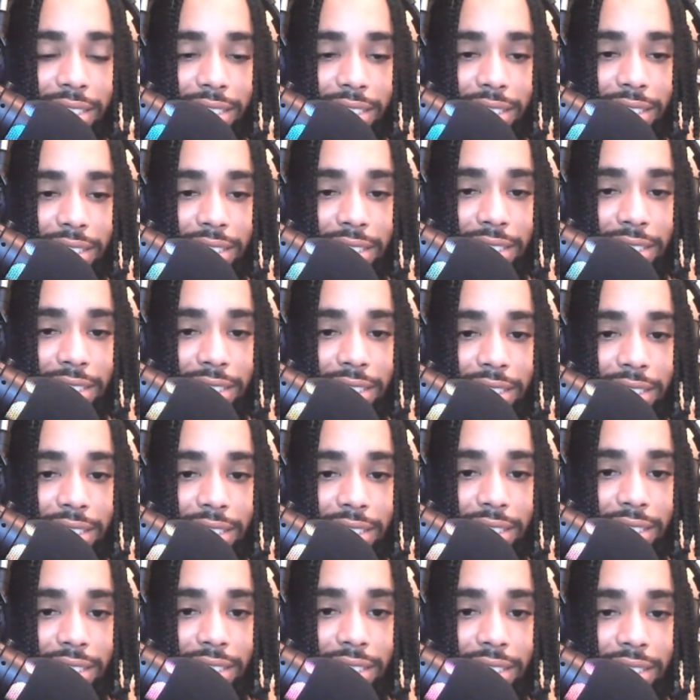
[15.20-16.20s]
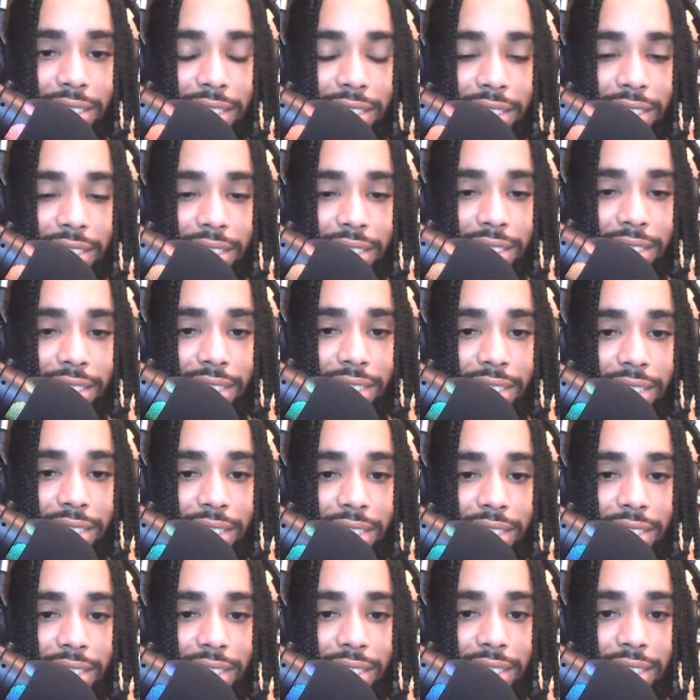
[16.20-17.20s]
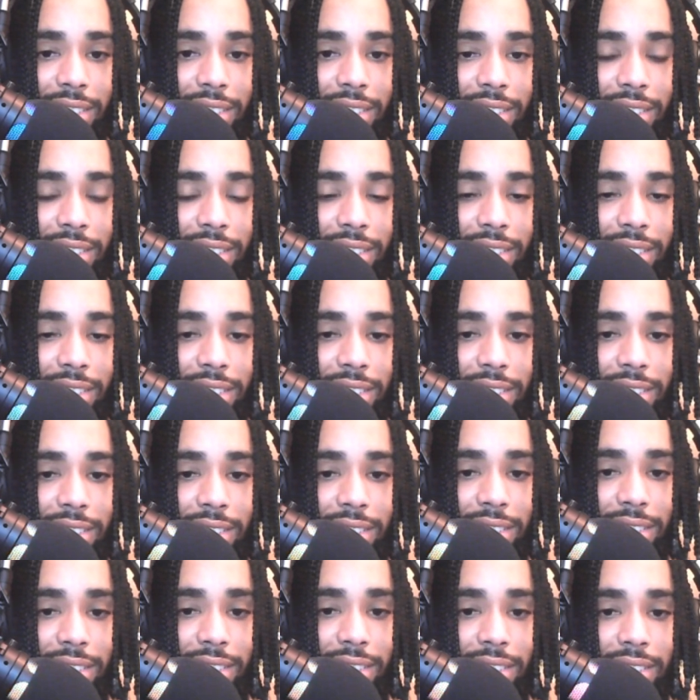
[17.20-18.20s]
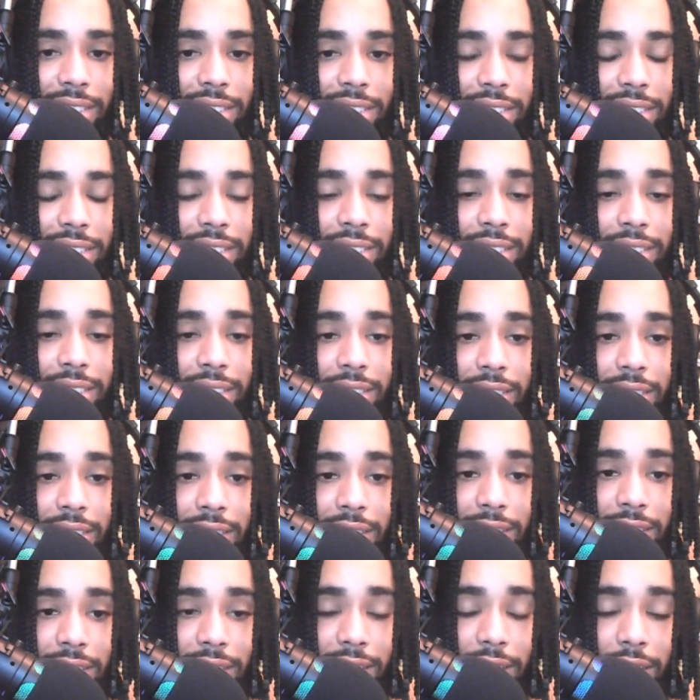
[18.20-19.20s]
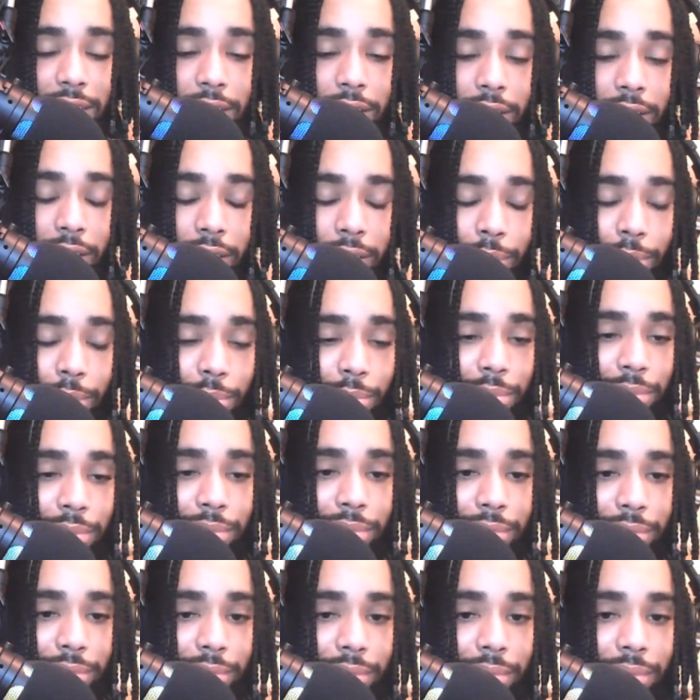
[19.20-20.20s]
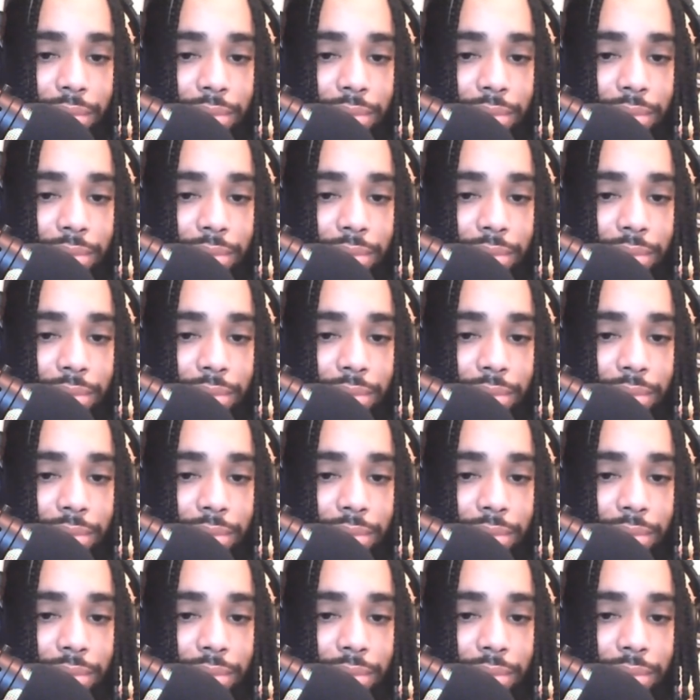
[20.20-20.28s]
This person isn't speaking.